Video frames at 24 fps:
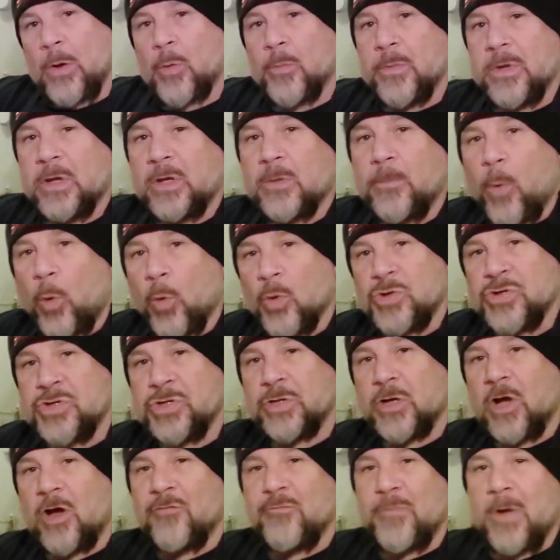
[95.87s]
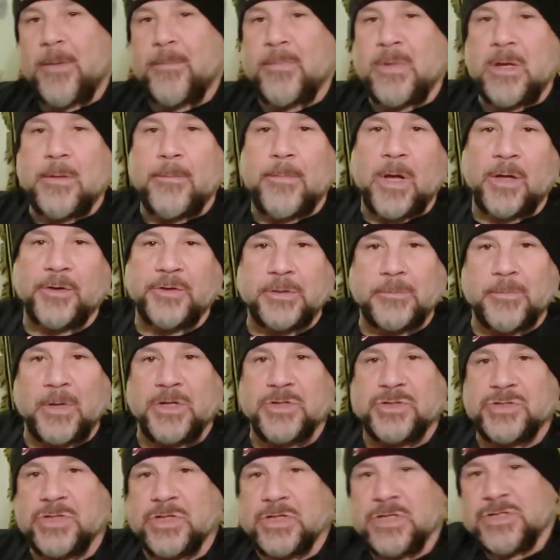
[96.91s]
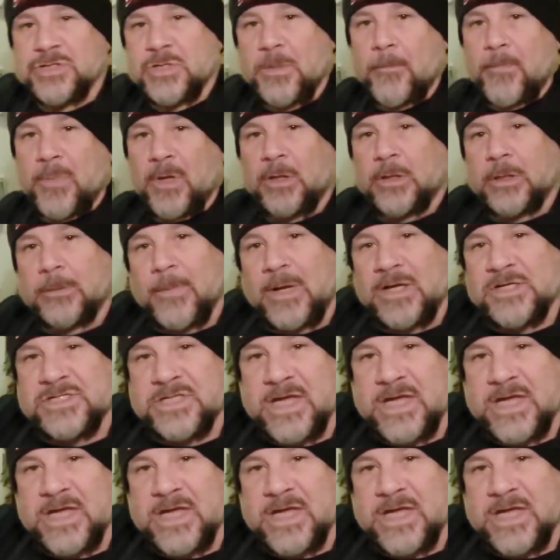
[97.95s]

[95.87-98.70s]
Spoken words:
I will be portioning off my meat, melting my cheese, and building my